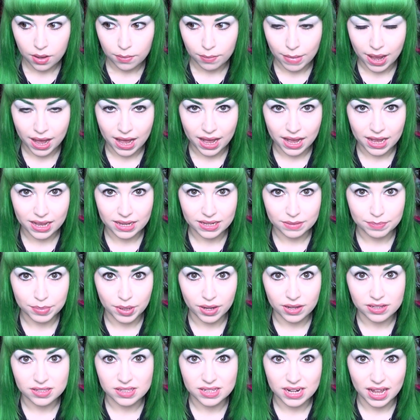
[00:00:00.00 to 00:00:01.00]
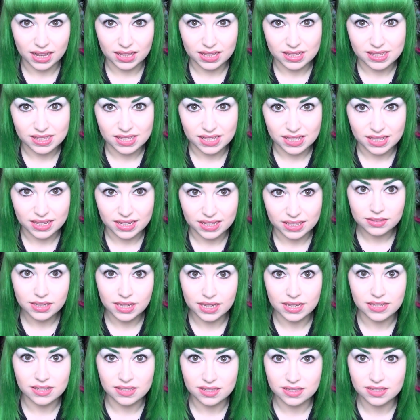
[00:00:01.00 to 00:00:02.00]
my personality
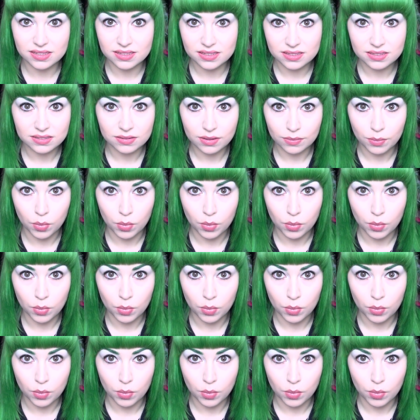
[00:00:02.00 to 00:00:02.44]
is